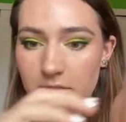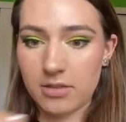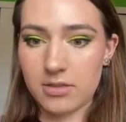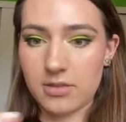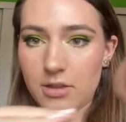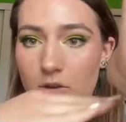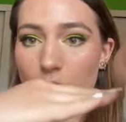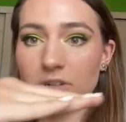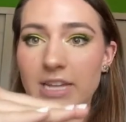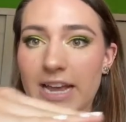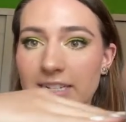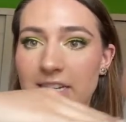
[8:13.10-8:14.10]
the
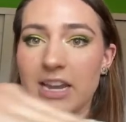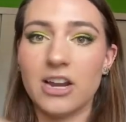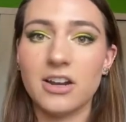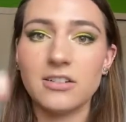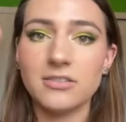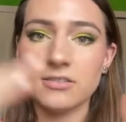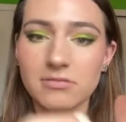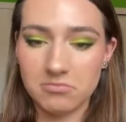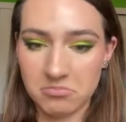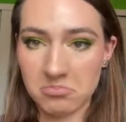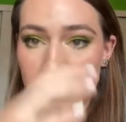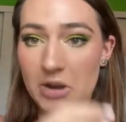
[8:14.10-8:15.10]
cortex in here,
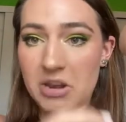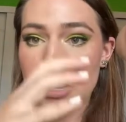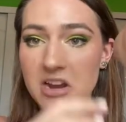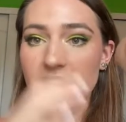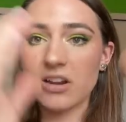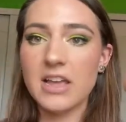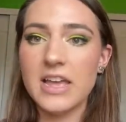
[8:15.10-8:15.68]
down here,